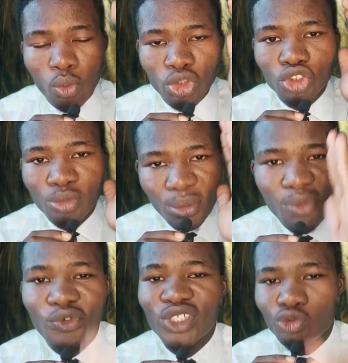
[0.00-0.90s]
What you should be
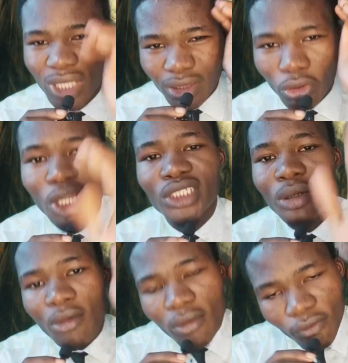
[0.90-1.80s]
aiming for is to get
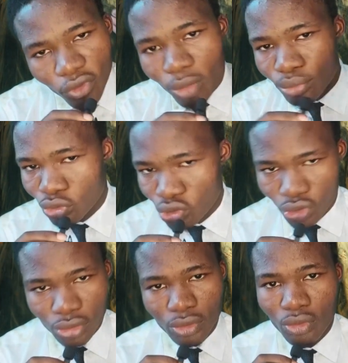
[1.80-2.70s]
knowledge from
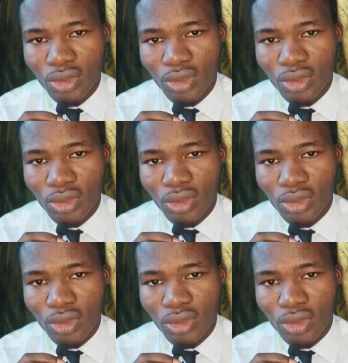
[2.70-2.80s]
books,